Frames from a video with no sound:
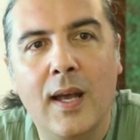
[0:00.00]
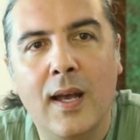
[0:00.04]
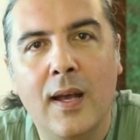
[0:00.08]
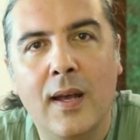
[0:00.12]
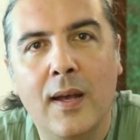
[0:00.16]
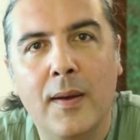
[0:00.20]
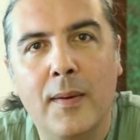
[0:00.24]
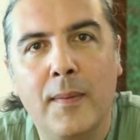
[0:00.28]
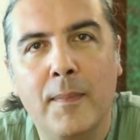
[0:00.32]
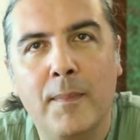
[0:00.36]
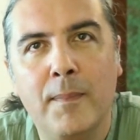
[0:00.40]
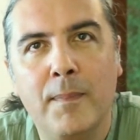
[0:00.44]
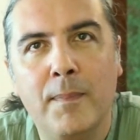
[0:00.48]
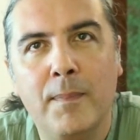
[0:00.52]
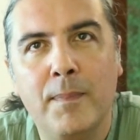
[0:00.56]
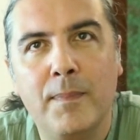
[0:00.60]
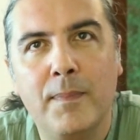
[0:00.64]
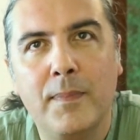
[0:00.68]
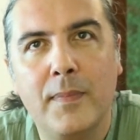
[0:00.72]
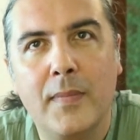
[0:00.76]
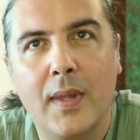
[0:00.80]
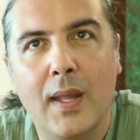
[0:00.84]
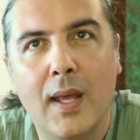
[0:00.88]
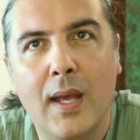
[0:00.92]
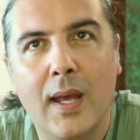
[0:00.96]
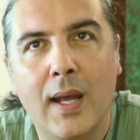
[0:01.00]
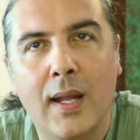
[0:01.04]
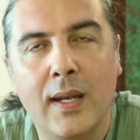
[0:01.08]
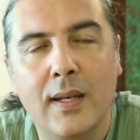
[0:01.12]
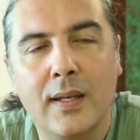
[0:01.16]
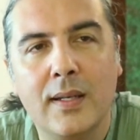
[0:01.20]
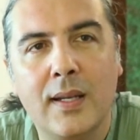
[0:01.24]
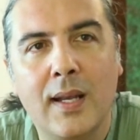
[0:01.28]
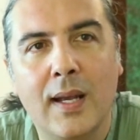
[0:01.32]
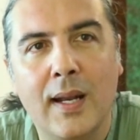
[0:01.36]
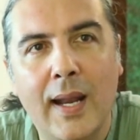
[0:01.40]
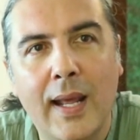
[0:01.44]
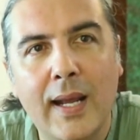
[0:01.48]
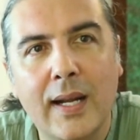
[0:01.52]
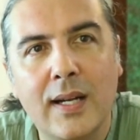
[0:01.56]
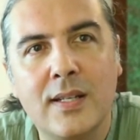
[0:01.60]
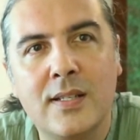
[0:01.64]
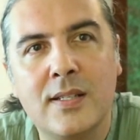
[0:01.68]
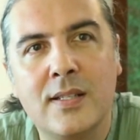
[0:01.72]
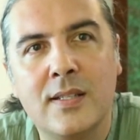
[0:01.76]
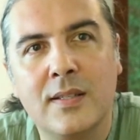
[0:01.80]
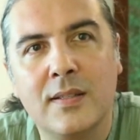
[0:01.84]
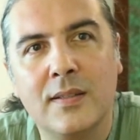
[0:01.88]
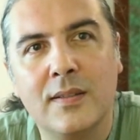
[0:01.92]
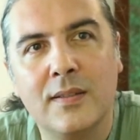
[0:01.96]
um, and
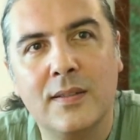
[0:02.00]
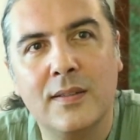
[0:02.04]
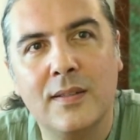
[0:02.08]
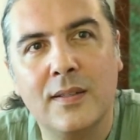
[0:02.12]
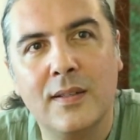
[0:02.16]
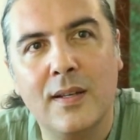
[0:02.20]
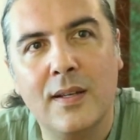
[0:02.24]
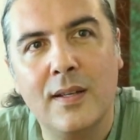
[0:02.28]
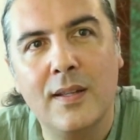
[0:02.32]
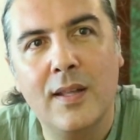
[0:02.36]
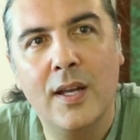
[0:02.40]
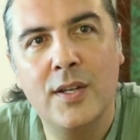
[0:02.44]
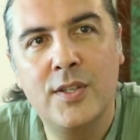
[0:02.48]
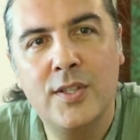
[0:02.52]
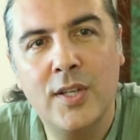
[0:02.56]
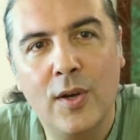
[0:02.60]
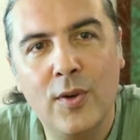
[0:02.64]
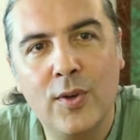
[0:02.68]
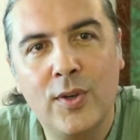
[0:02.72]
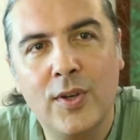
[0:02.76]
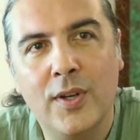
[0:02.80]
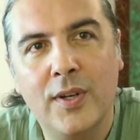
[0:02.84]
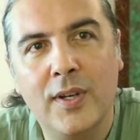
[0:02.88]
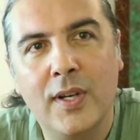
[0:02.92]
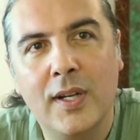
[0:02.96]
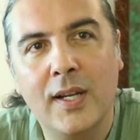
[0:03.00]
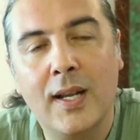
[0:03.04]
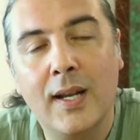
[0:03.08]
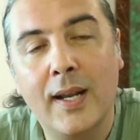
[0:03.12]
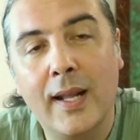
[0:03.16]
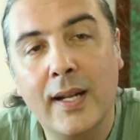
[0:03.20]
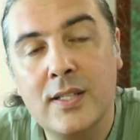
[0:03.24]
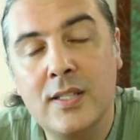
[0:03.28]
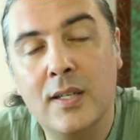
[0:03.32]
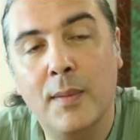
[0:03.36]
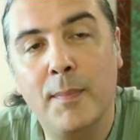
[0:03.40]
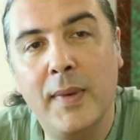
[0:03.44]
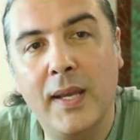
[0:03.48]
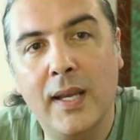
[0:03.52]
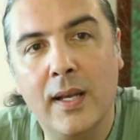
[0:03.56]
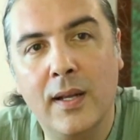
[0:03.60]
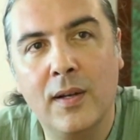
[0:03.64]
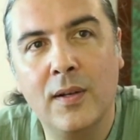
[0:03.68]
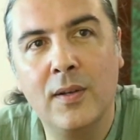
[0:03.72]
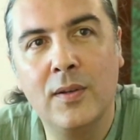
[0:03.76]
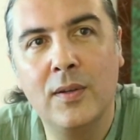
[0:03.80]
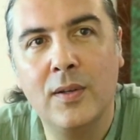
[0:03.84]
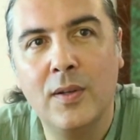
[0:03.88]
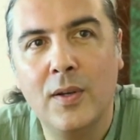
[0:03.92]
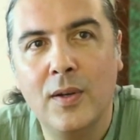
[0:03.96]
collect a token and collect a
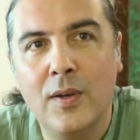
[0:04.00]
meal